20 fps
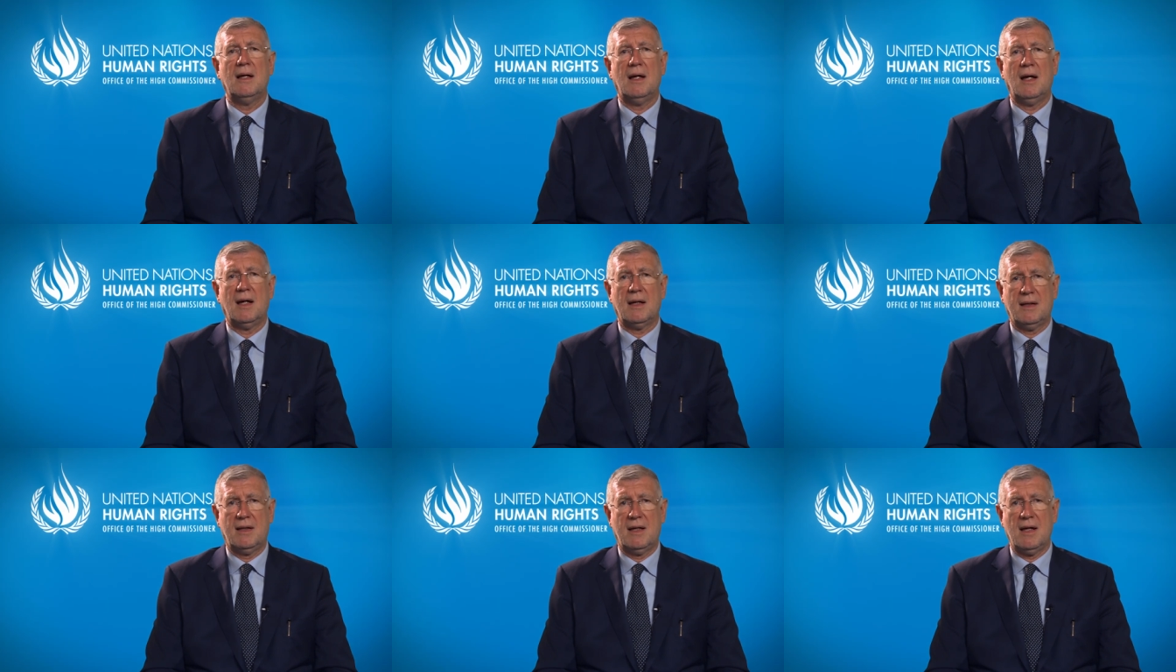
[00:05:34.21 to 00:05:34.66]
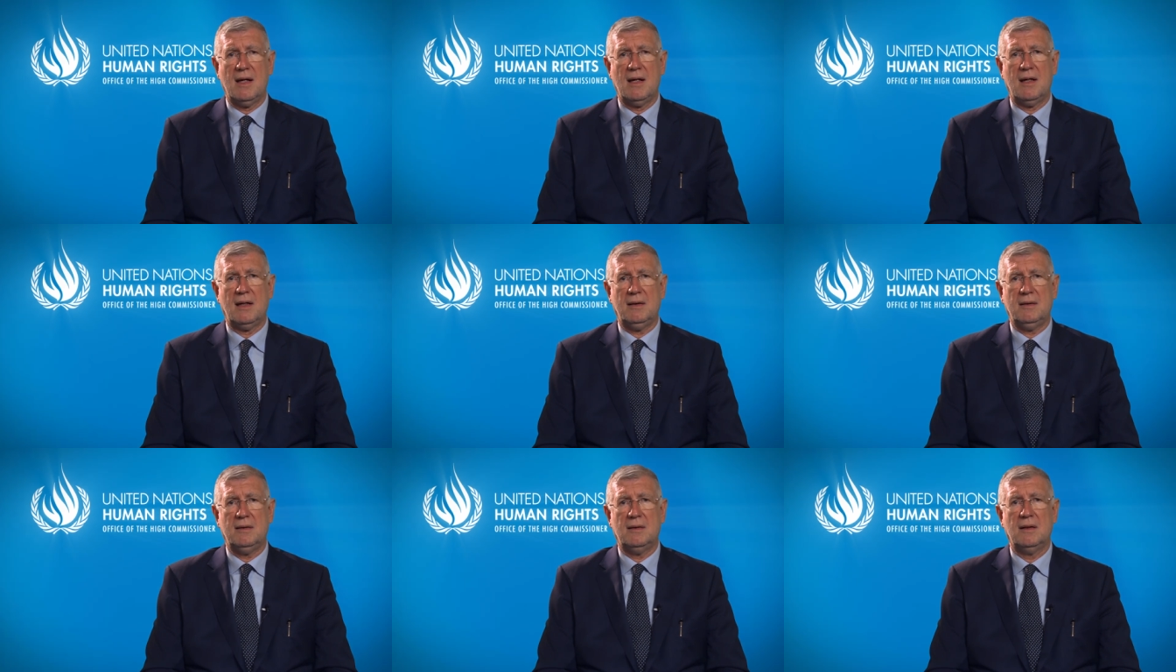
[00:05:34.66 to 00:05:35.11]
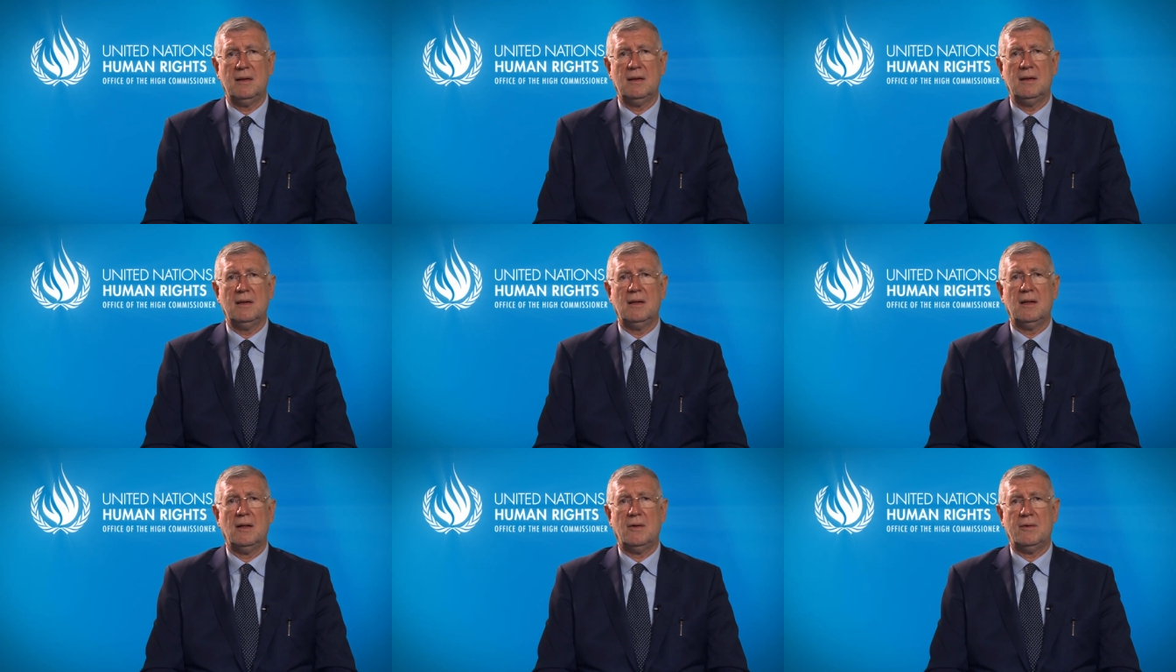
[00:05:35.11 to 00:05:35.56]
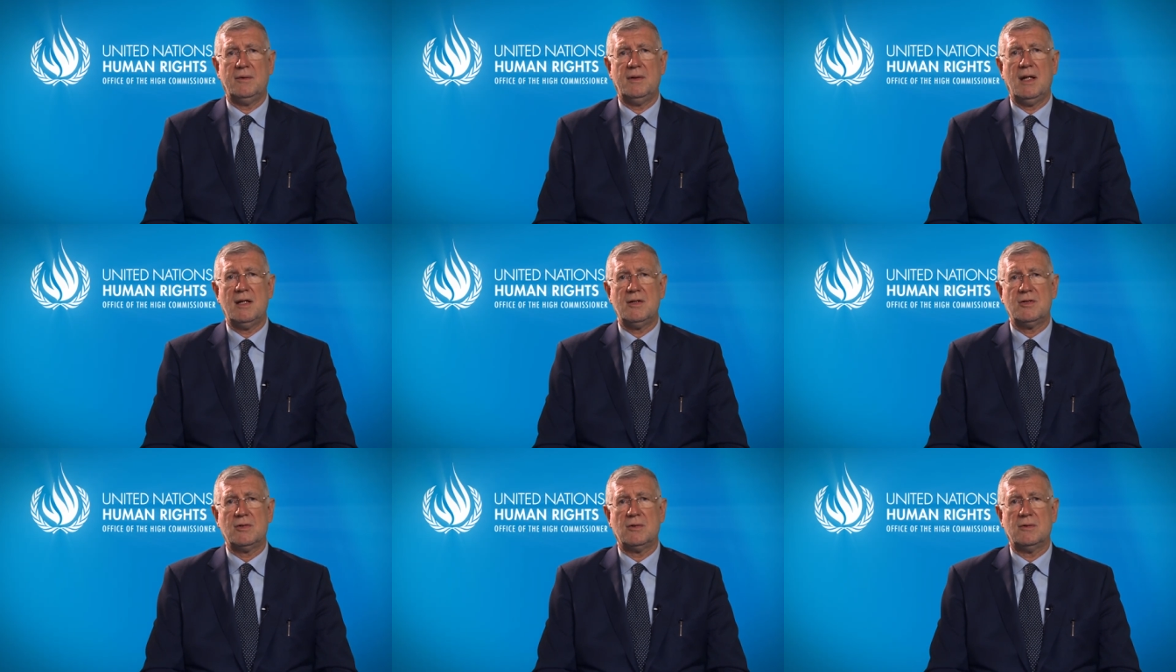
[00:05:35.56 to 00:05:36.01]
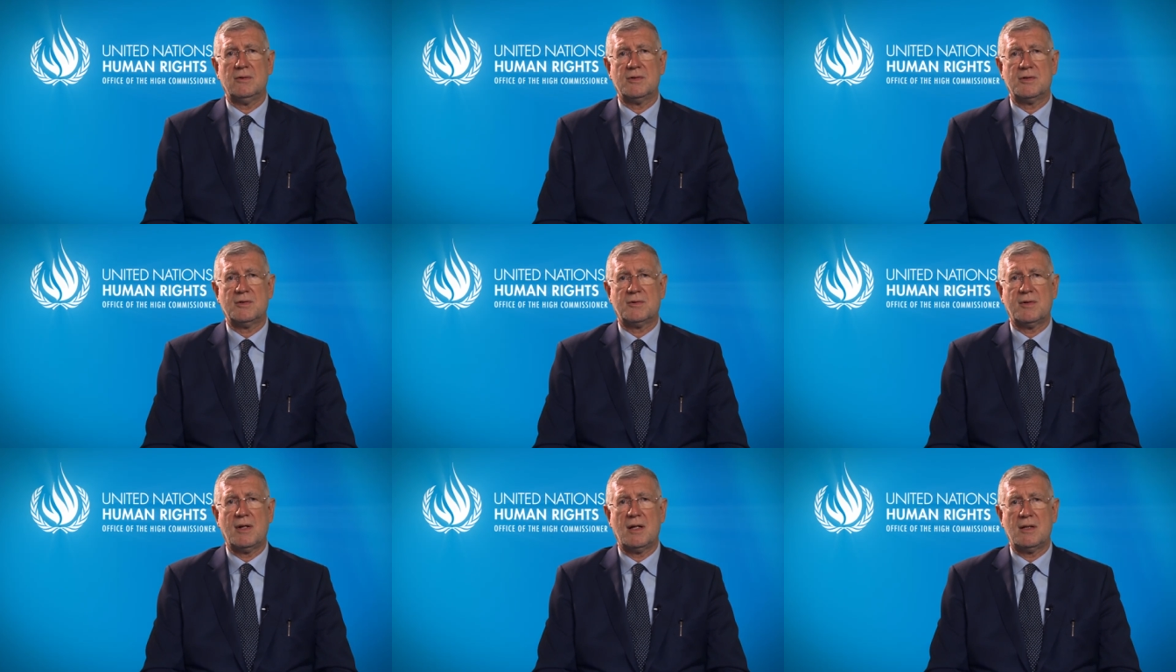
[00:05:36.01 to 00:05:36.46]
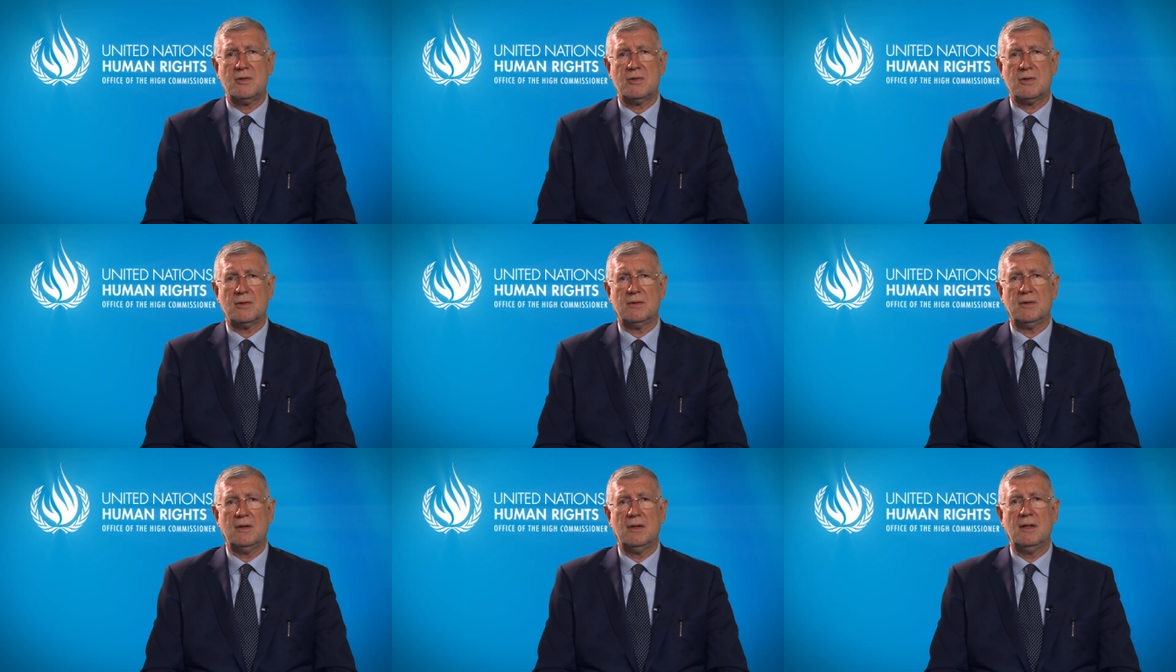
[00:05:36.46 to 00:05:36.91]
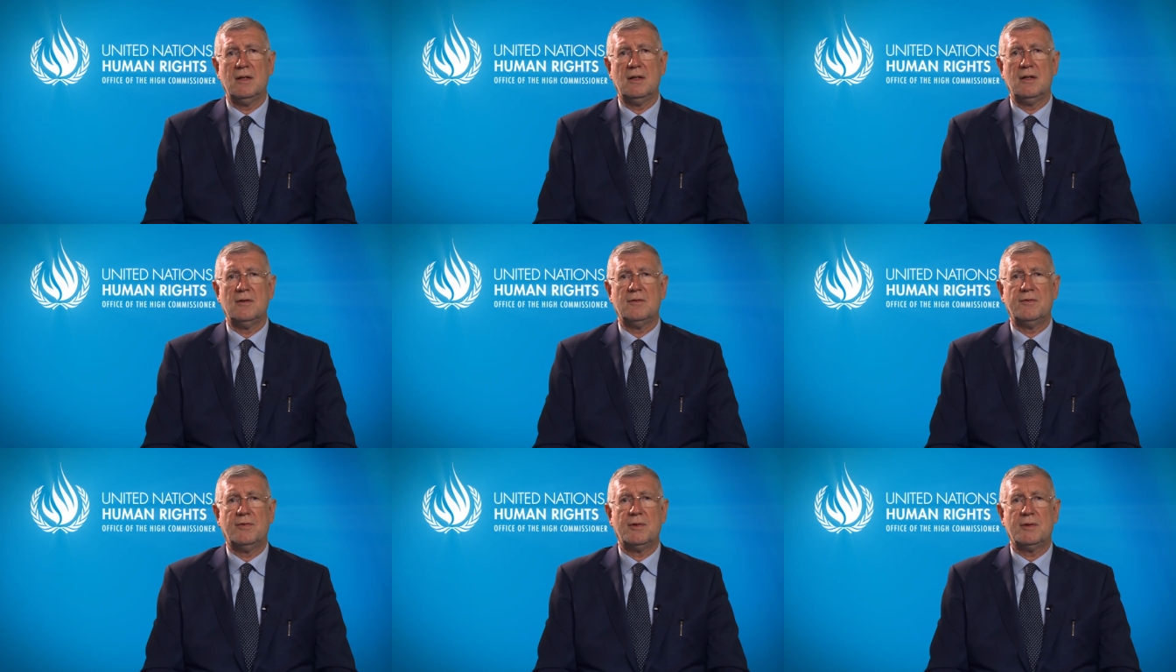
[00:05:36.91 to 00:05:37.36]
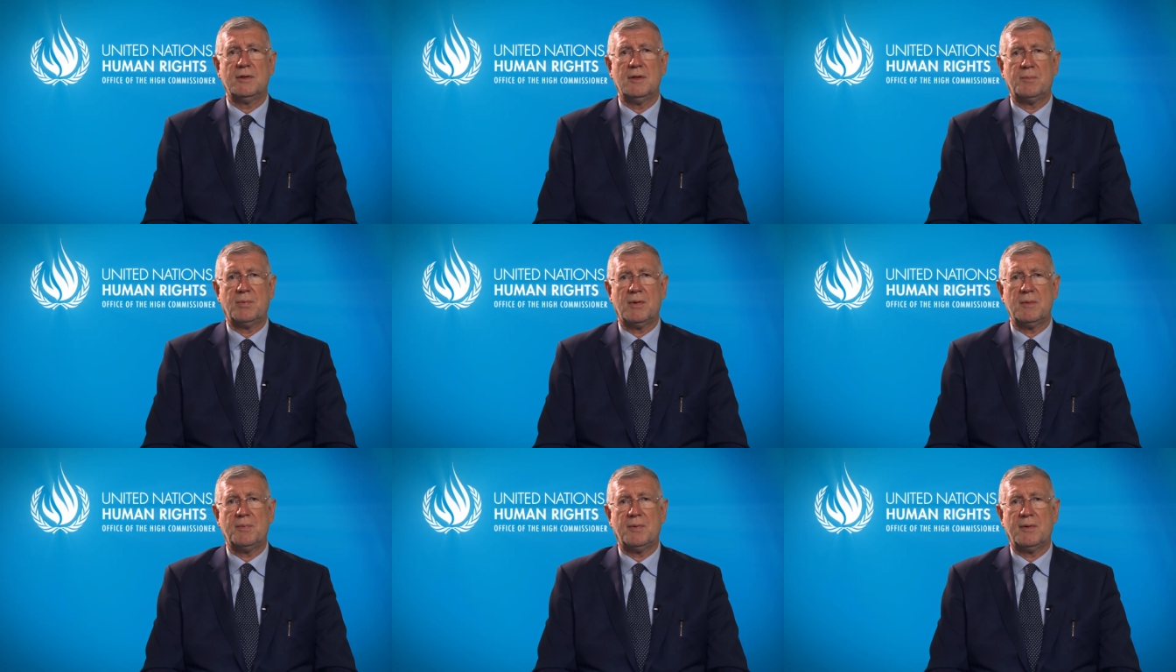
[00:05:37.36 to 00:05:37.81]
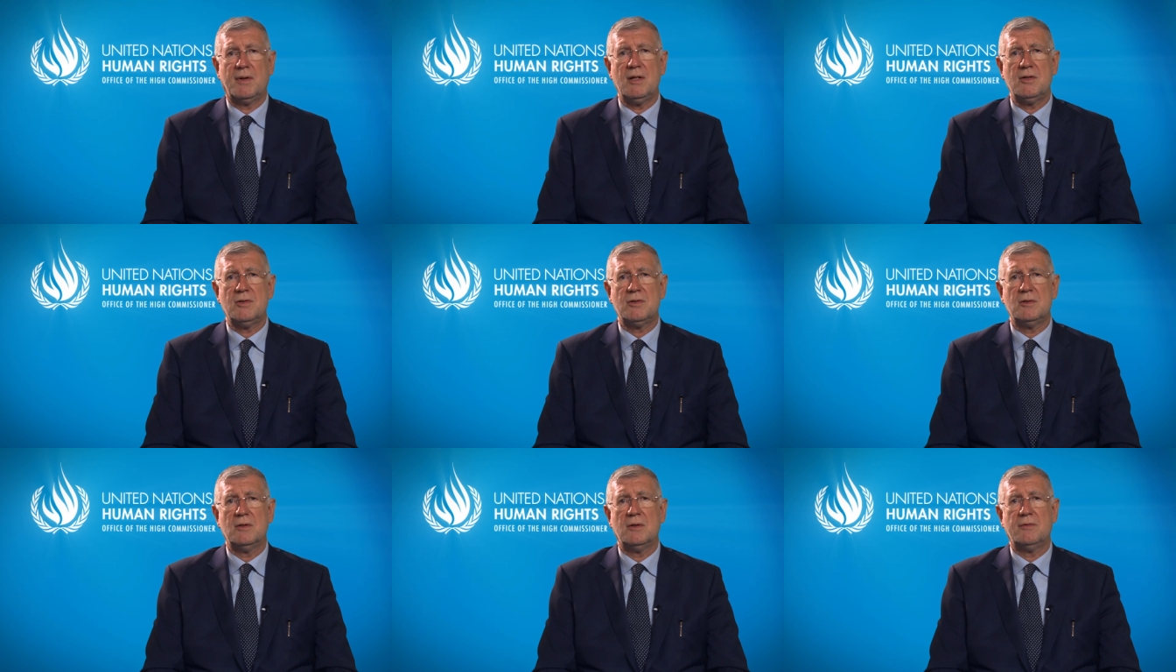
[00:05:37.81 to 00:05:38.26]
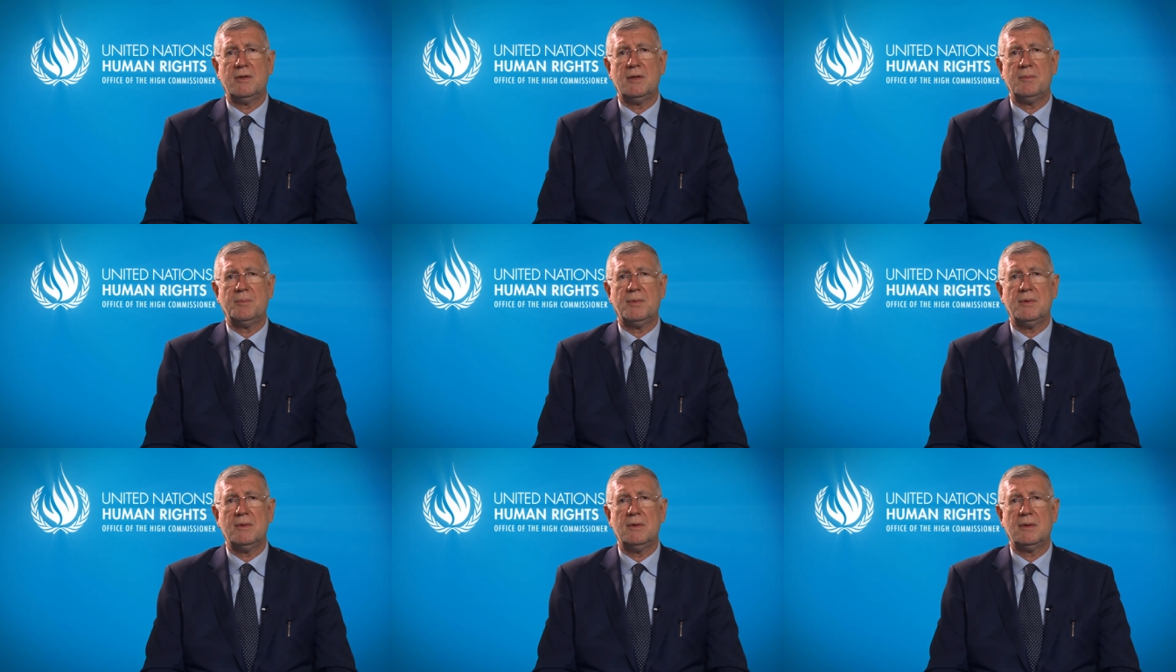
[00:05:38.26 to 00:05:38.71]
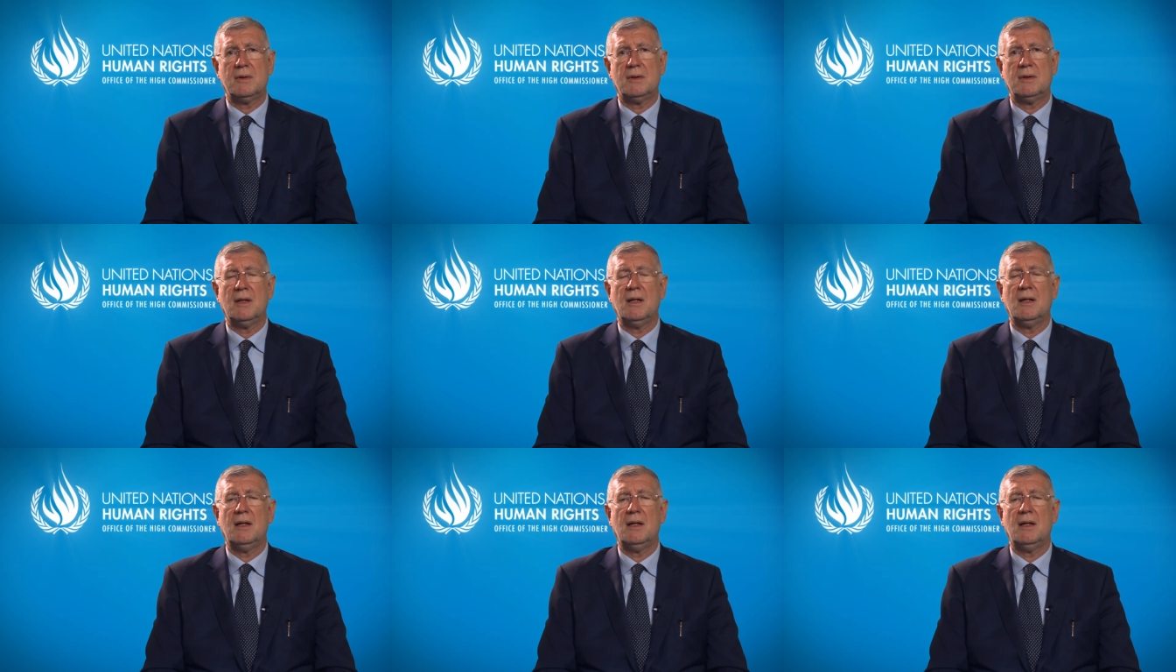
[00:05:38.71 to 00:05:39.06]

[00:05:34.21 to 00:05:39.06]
a guide on national structure for the preparation of report,